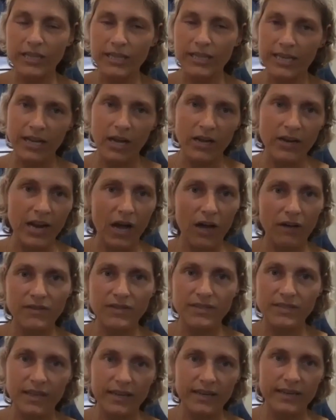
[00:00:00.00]
Like, and all of a
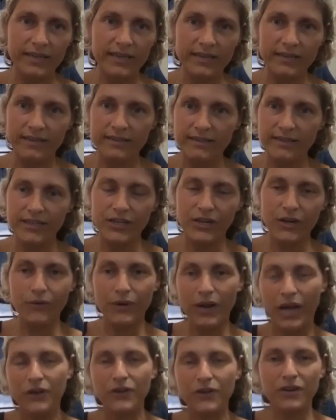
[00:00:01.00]
sudden, you know,
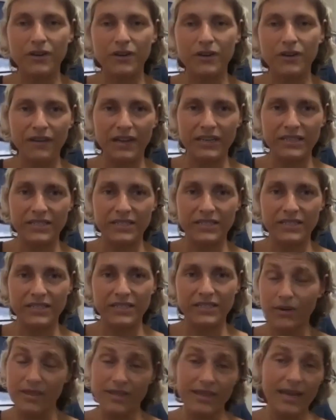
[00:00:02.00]
now you're
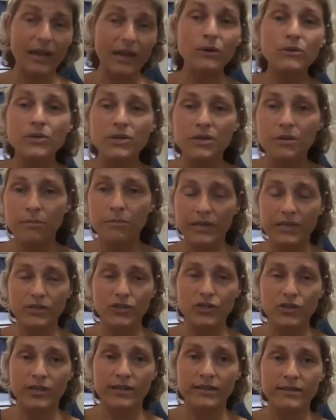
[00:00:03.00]
affecting 3,000
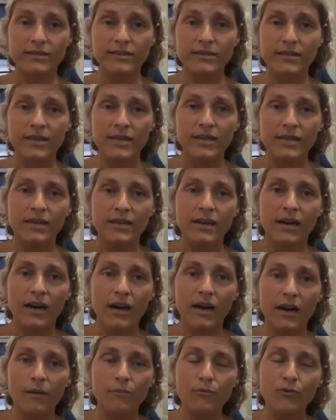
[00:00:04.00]
patients
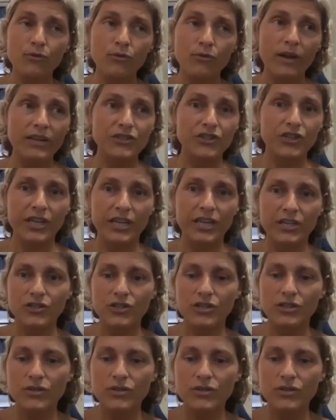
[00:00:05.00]
um, through education.